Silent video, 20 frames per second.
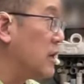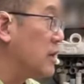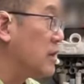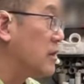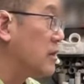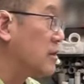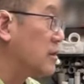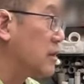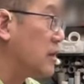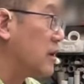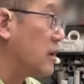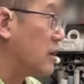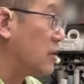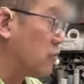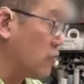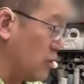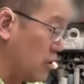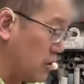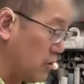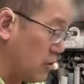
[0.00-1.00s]
This clay is
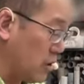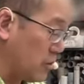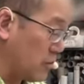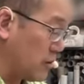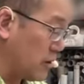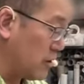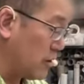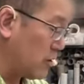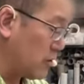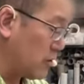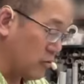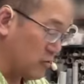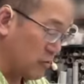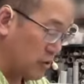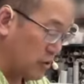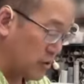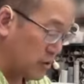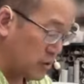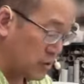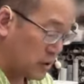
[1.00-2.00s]
really weak, but it's
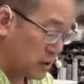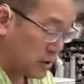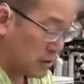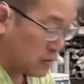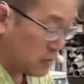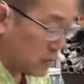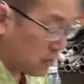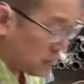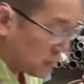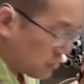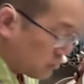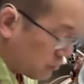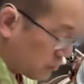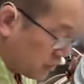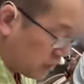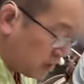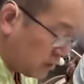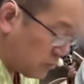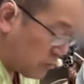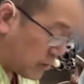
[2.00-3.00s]
really thick. So I'm gonna
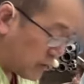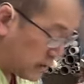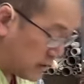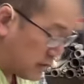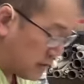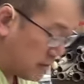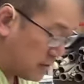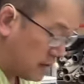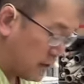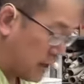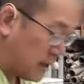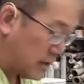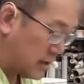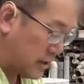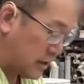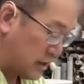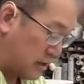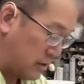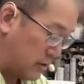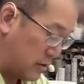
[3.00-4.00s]
really wet the snot
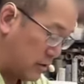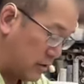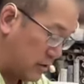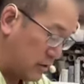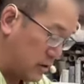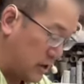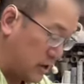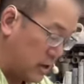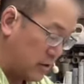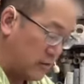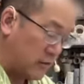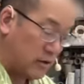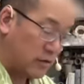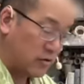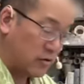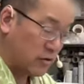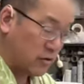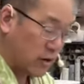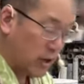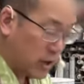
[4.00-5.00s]
down here out of it.
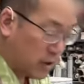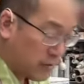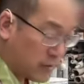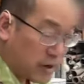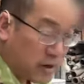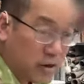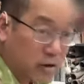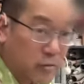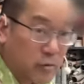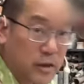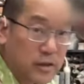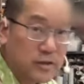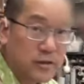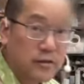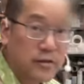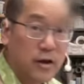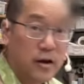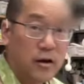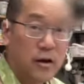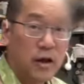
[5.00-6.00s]
So how am I gonna wet this
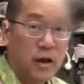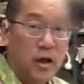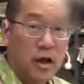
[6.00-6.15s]
down?